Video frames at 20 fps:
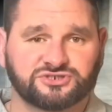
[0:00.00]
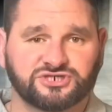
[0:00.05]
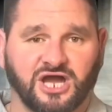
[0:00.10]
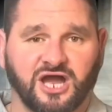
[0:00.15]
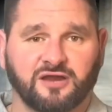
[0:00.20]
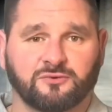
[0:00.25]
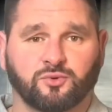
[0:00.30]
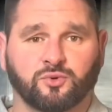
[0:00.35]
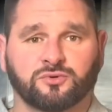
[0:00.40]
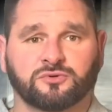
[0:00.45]

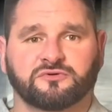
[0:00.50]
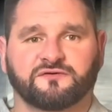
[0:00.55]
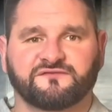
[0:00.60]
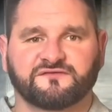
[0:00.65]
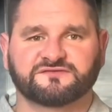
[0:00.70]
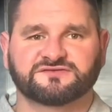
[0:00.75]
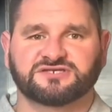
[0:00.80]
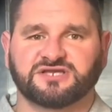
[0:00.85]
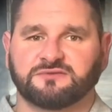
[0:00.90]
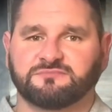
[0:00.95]
Tyrone
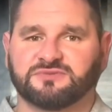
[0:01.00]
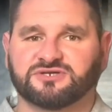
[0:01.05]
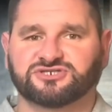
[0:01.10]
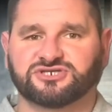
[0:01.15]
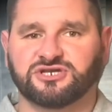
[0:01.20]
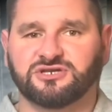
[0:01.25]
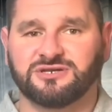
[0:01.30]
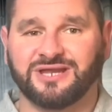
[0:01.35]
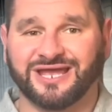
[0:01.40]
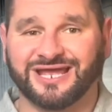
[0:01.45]
Griffiths'
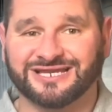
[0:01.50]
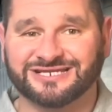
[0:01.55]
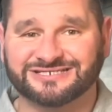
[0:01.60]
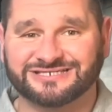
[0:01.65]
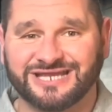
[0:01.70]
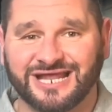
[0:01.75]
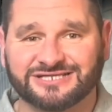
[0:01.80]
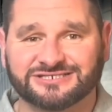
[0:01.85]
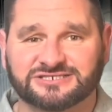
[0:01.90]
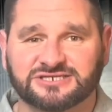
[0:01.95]
admission, Nicholas
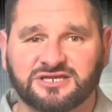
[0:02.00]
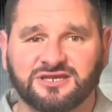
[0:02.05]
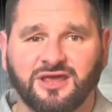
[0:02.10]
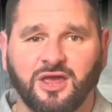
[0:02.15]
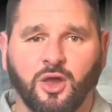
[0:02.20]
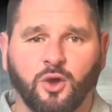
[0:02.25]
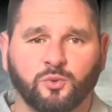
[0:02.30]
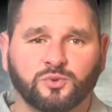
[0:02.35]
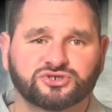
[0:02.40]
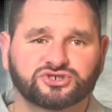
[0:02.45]
Nelson
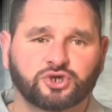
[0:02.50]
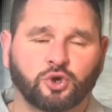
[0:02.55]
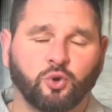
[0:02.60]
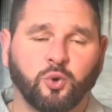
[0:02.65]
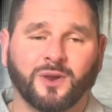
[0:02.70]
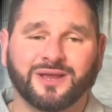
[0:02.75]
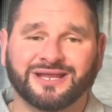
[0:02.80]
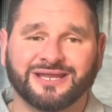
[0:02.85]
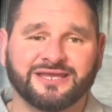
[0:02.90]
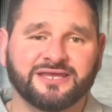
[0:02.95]
was
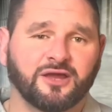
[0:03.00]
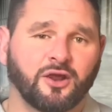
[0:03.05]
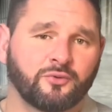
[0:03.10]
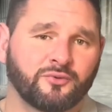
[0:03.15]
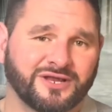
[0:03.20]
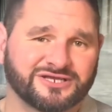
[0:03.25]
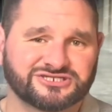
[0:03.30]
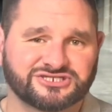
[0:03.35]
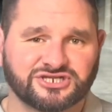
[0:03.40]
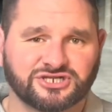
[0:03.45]
quickly
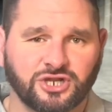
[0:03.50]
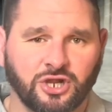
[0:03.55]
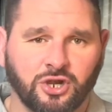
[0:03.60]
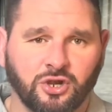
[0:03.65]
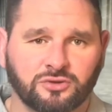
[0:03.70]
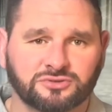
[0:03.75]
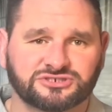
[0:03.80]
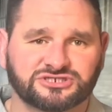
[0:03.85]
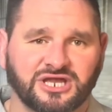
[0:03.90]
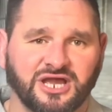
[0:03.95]
arrested
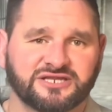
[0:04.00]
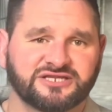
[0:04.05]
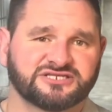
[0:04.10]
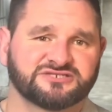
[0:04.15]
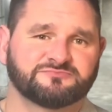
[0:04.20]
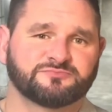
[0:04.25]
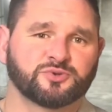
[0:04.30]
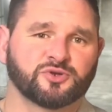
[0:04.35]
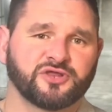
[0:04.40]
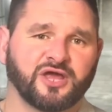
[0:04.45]
alongside
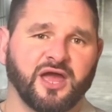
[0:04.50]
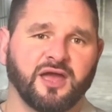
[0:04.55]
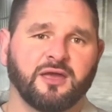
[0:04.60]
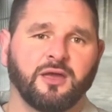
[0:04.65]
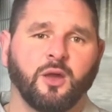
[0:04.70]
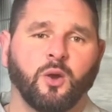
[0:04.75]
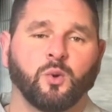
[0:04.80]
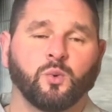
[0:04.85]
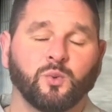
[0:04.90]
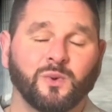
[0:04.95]
his brother
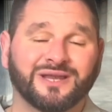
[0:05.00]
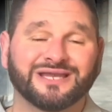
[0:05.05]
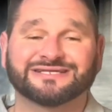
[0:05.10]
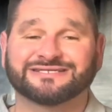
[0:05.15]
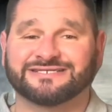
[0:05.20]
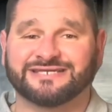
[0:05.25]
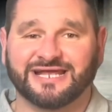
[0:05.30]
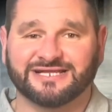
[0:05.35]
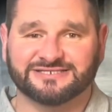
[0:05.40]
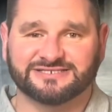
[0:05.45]

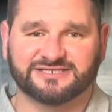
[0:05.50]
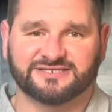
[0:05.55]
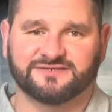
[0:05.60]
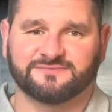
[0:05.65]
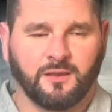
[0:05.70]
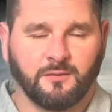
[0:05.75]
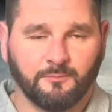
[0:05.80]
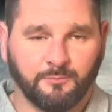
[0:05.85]
Willis Nelson.